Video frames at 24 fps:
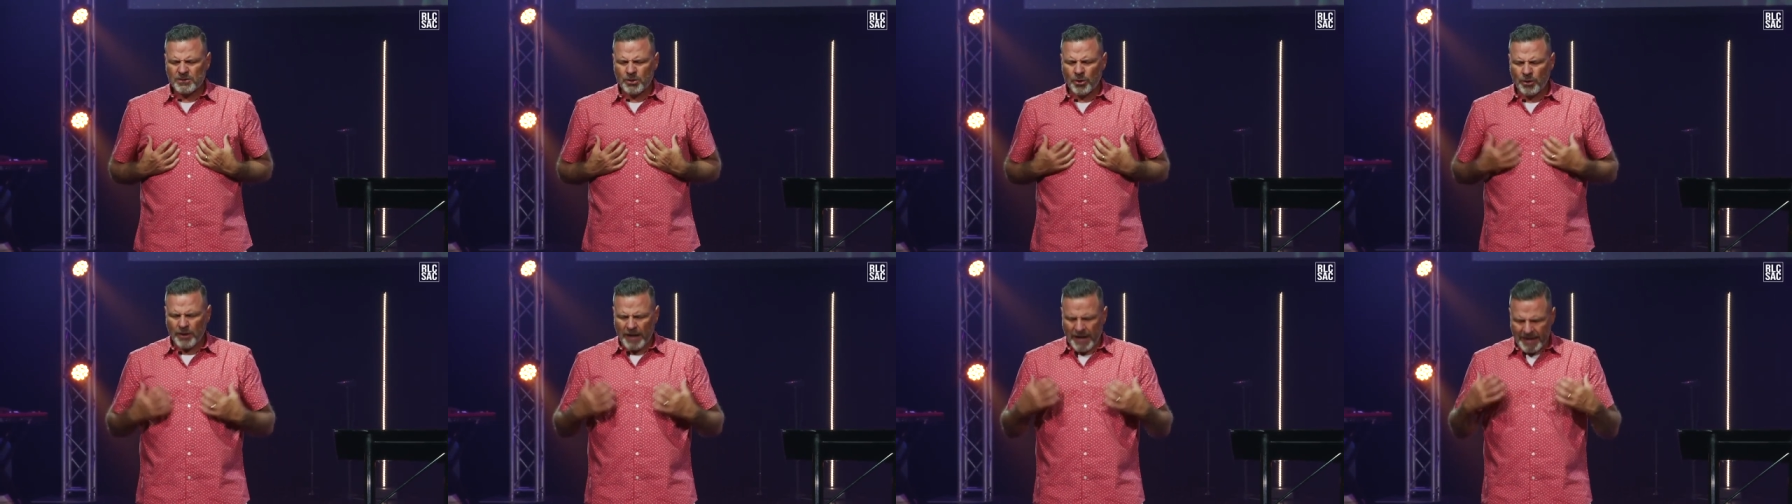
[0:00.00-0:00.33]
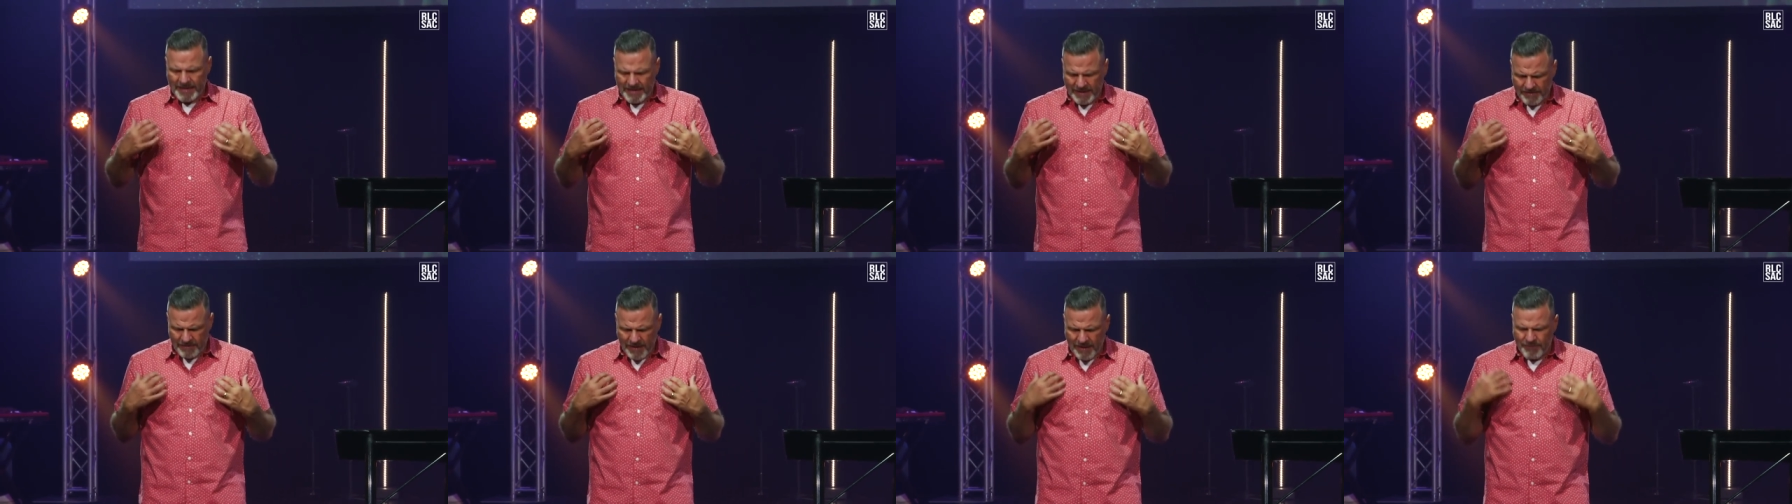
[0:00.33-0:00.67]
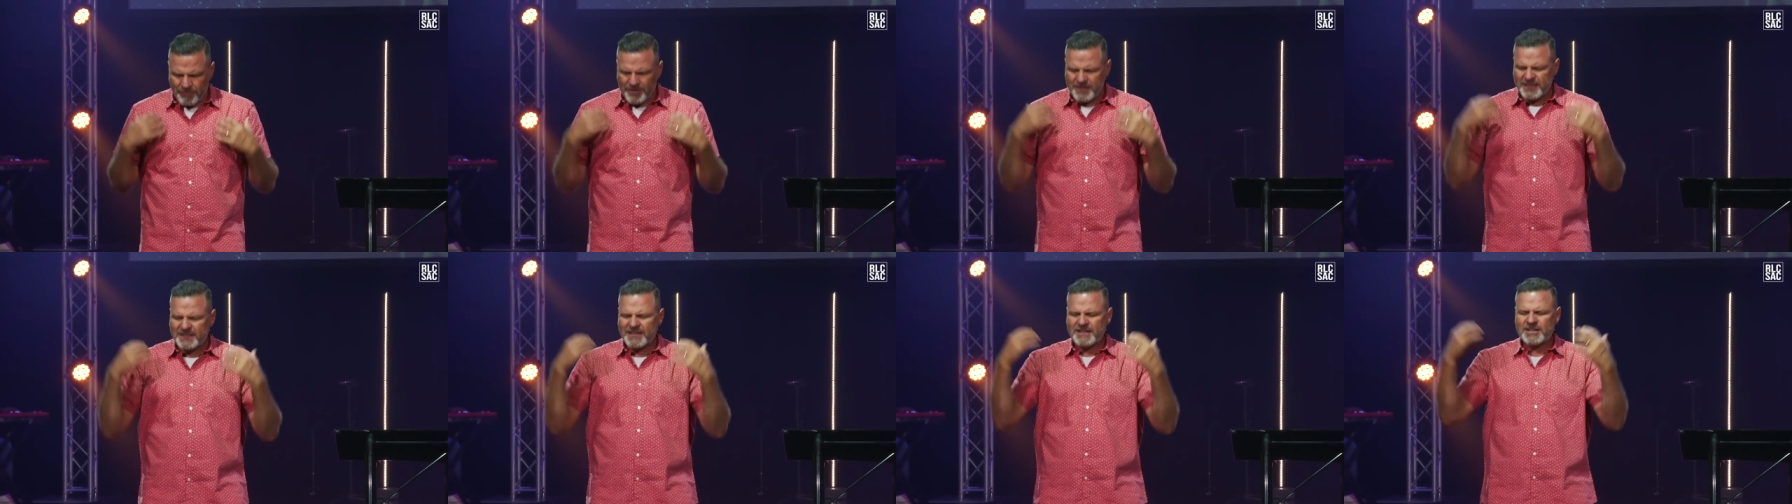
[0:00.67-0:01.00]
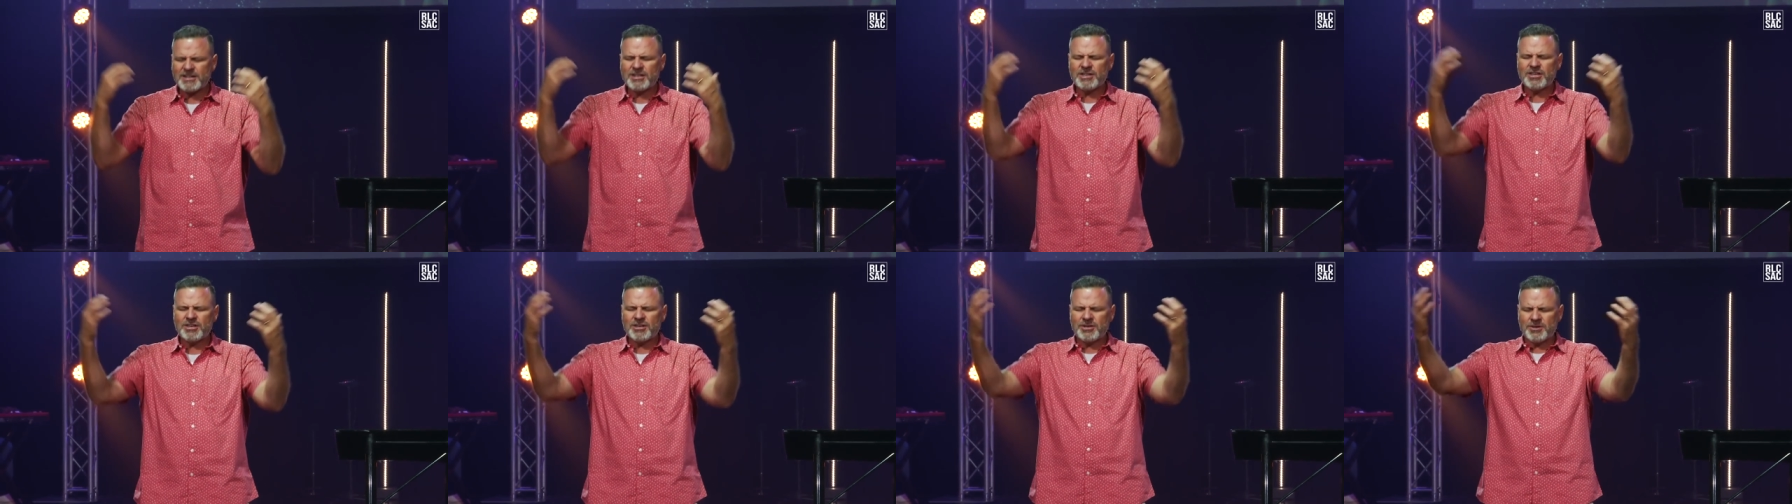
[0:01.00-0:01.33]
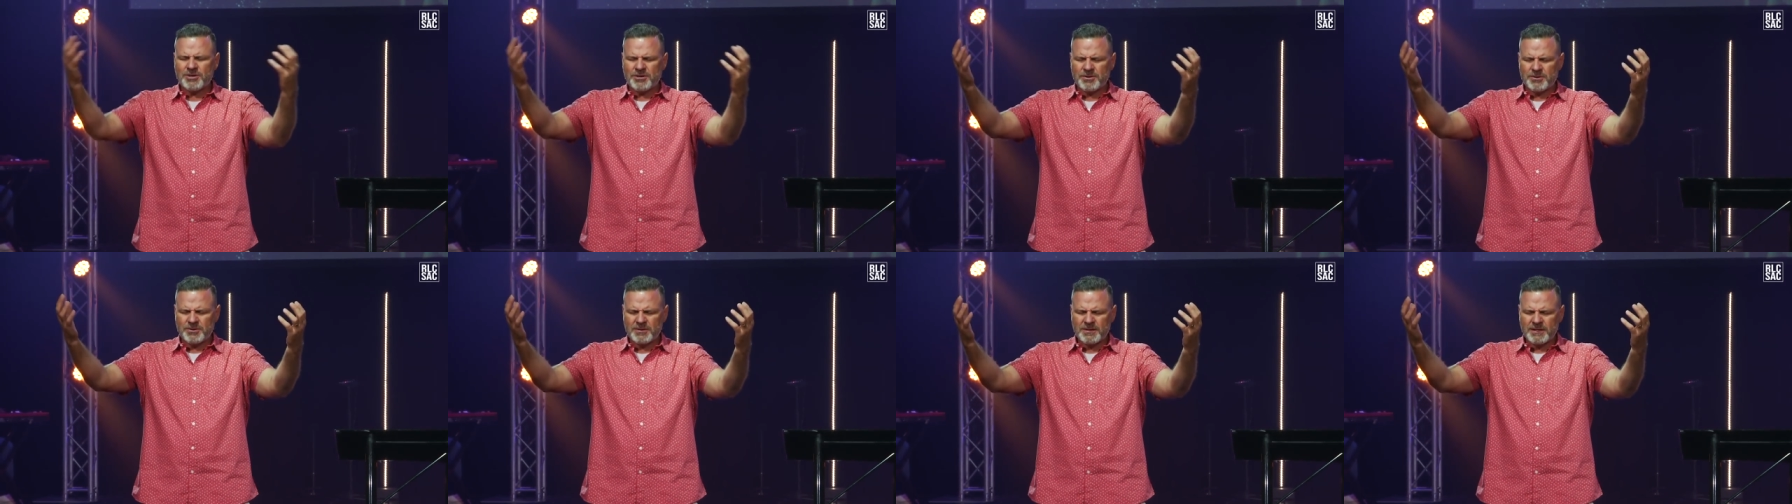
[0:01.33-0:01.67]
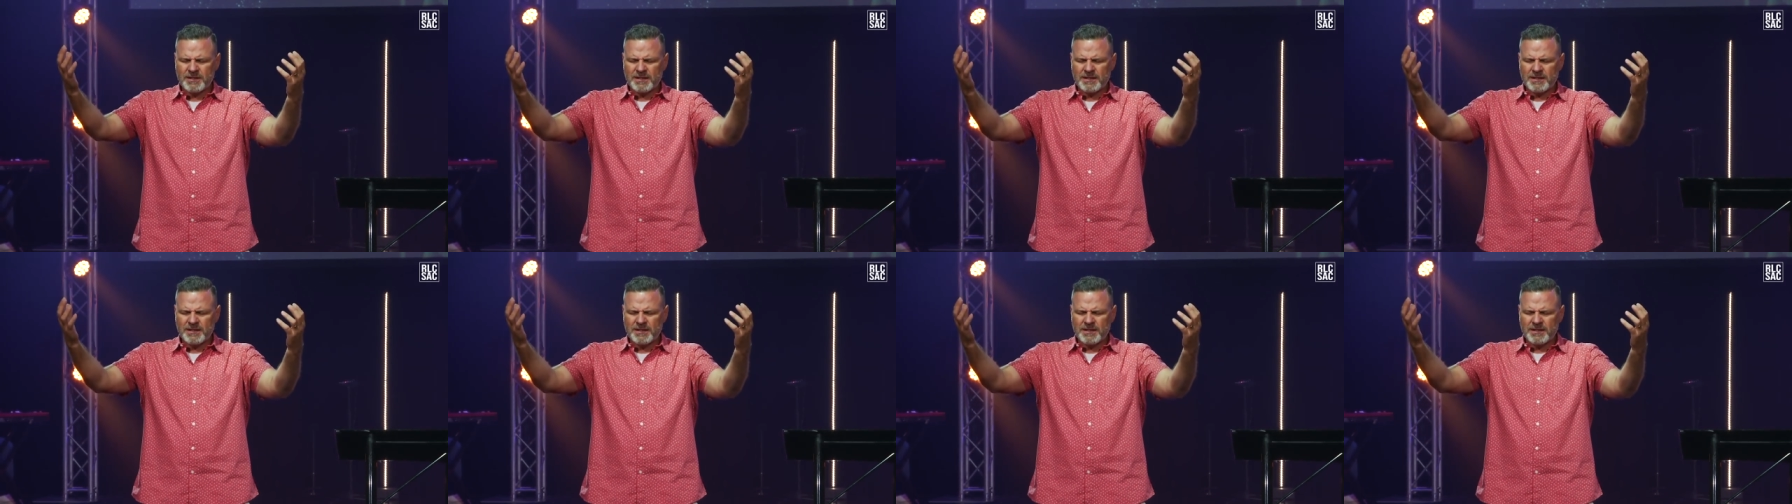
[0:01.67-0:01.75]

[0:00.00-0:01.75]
Lord, I give everything to you.